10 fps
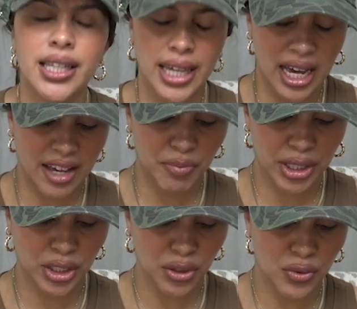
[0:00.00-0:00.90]
that I've
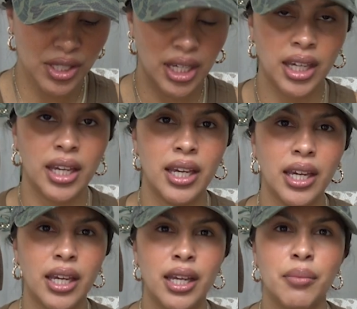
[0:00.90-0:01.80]
been using
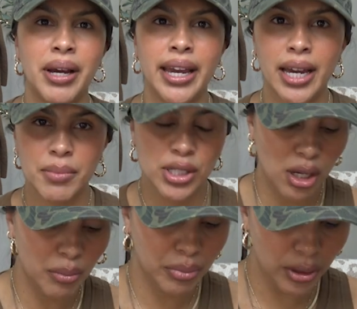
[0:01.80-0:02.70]
in my
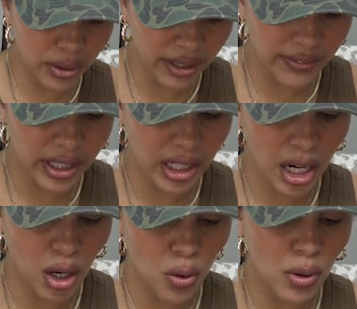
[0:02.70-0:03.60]
Amazon beauty
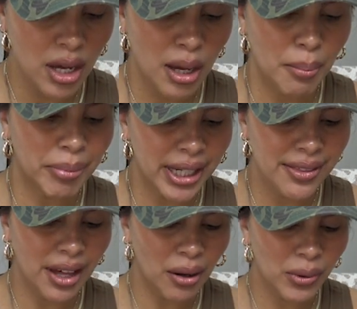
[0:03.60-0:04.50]
video,
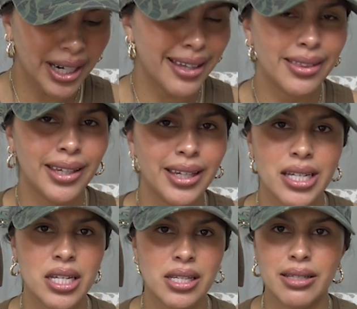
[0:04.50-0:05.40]
but that one I think
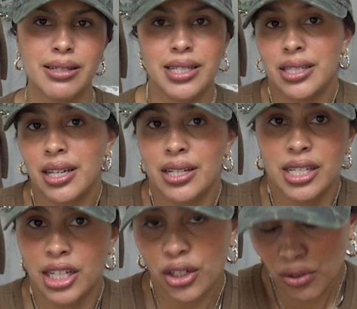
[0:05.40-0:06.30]
is
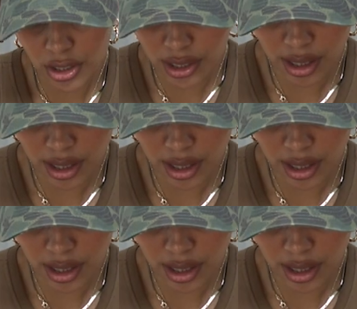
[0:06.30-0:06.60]
discontinued or